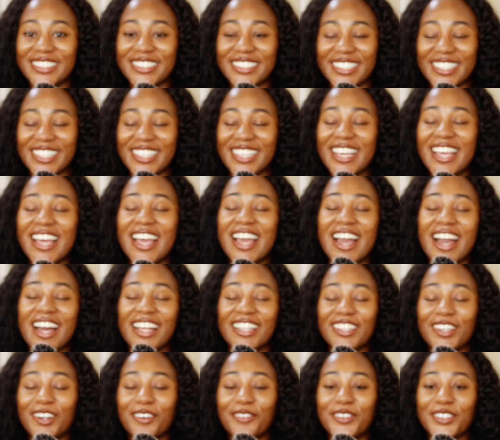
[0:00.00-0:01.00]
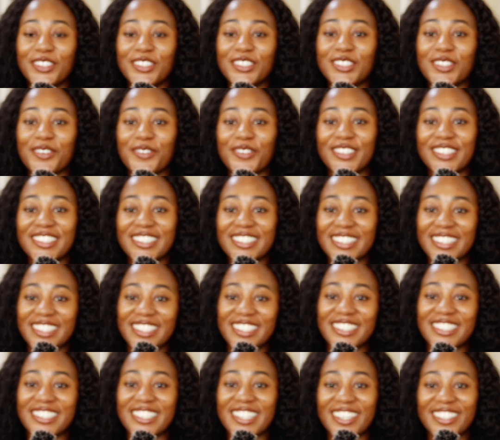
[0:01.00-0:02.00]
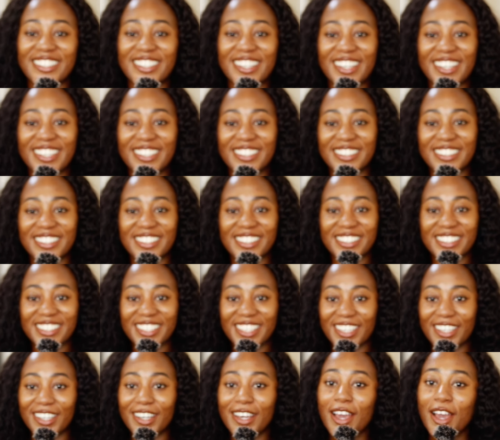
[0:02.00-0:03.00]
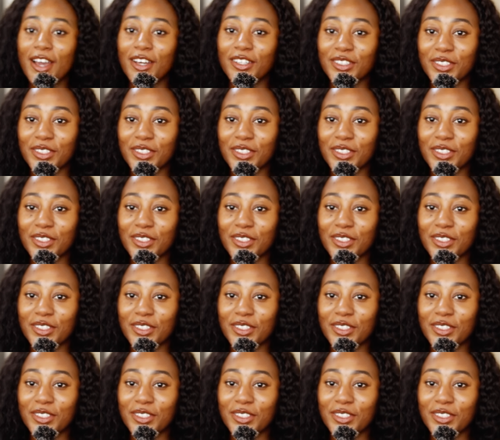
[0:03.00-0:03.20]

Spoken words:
to see. And that will be you supporting this channel and this girl.